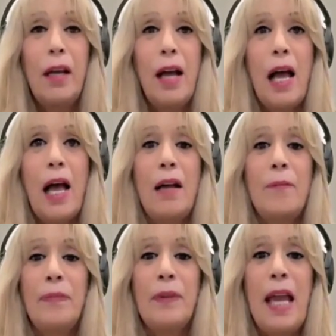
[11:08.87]

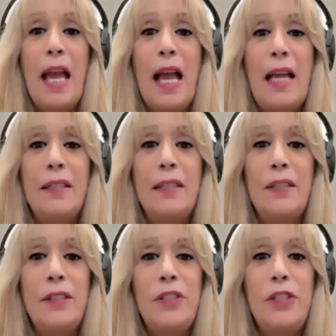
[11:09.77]

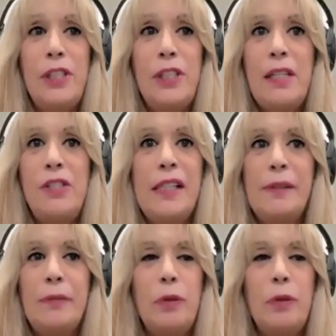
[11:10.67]
And she just